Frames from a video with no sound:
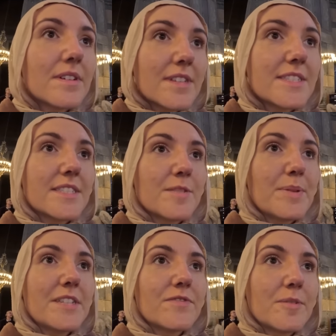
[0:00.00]
this is a
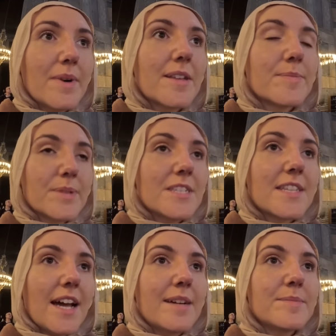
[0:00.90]
peaceful month, please
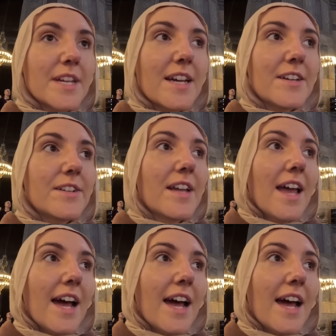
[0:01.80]
calm down.